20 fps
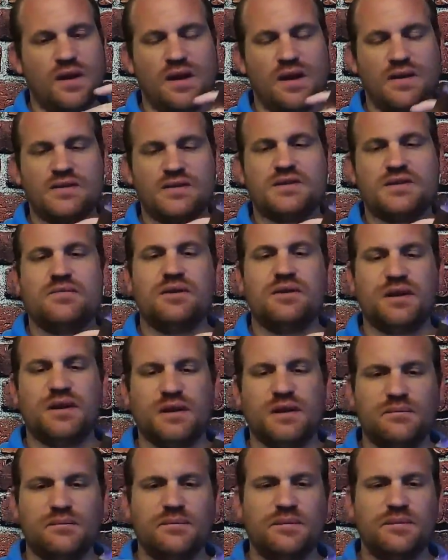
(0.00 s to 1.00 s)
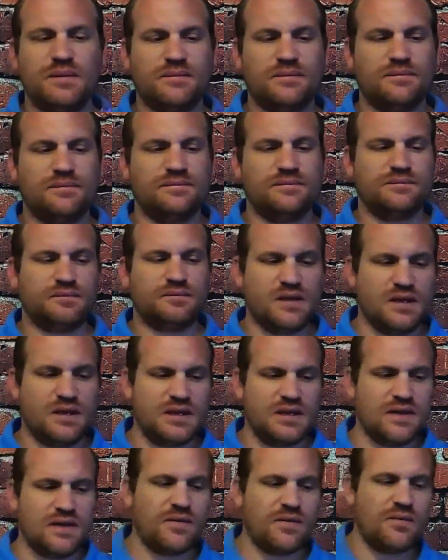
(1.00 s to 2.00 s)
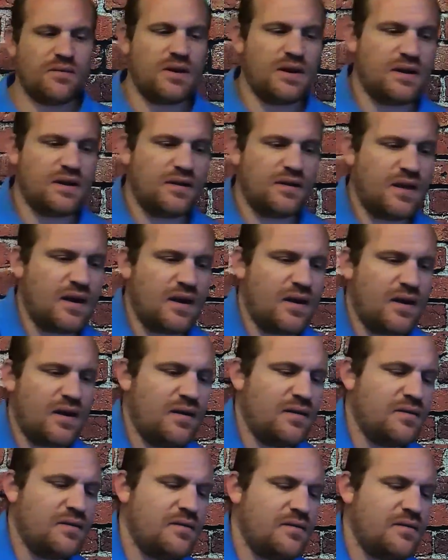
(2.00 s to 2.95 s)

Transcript: Now I see why they definitely rated it that high.